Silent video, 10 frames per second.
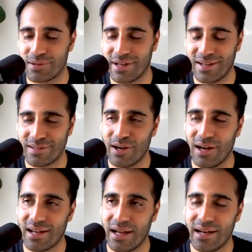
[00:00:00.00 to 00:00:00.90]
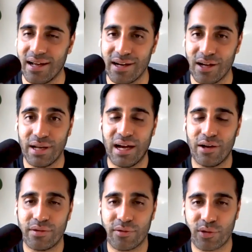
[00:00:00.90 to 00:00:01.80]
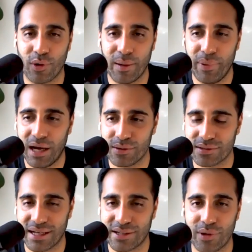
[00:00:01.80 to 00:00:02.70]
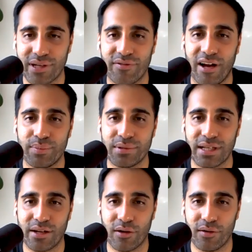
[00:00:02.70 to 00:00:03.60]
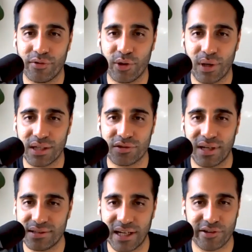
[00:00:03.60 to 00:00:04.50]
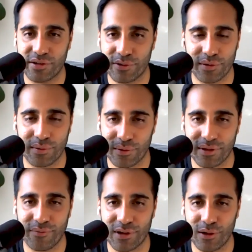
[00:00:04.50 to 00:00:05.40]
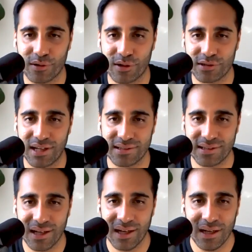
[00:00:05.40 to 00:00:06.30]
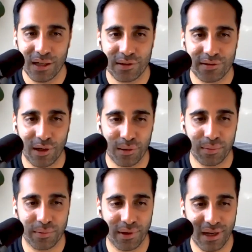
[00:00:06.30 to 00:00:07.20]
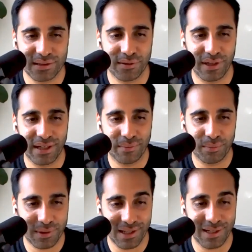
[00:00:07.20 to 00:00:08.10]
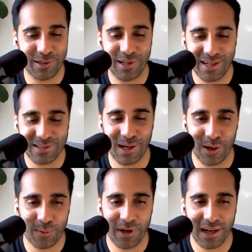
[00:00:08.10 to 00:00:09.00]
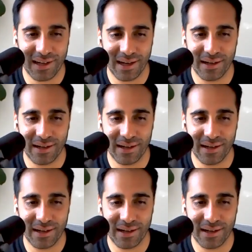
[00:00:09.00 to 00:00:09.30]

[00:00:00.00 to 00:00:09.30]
Yeah. So I know now Square powers like 25% of US transactions or something along those lines. So you guys have really clearly changed that whole market.